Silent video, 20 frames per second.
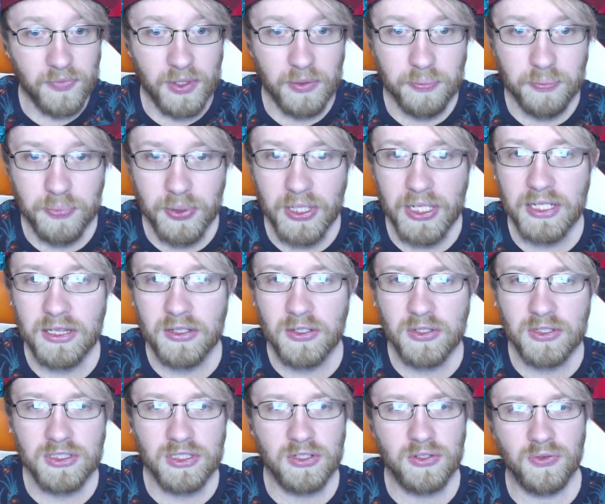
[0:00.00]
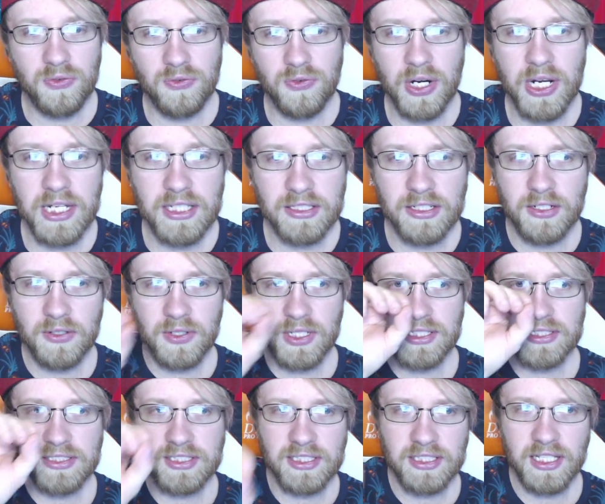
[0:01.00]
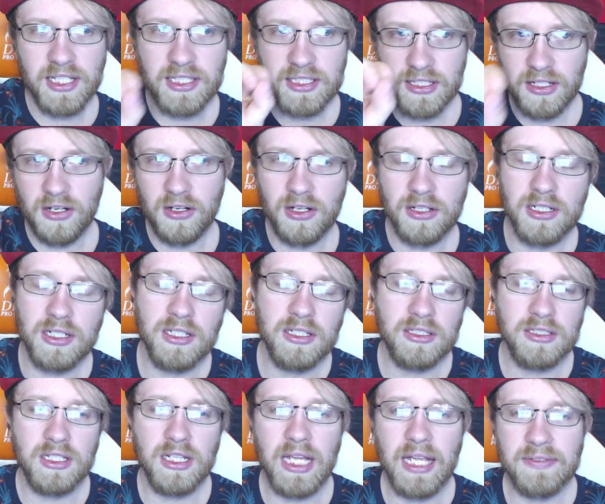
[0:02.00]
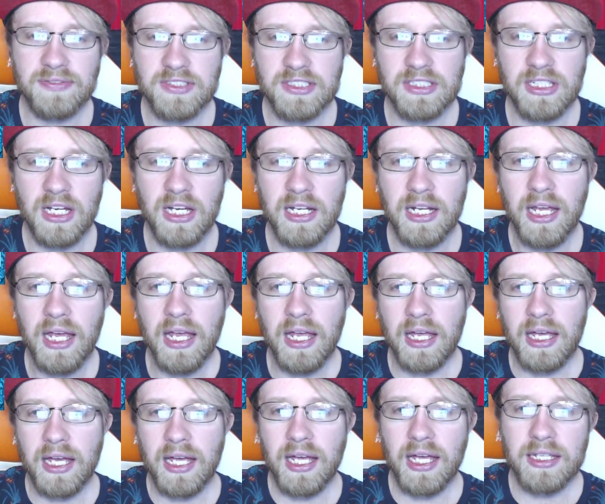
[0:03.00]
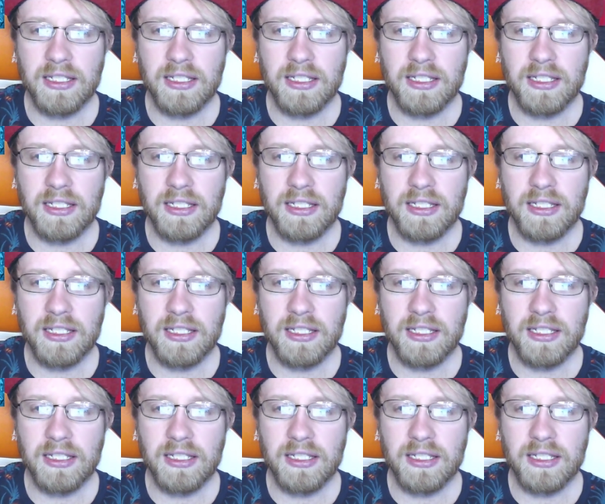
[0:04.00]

pin looks great you know you can see it on uh, the left side and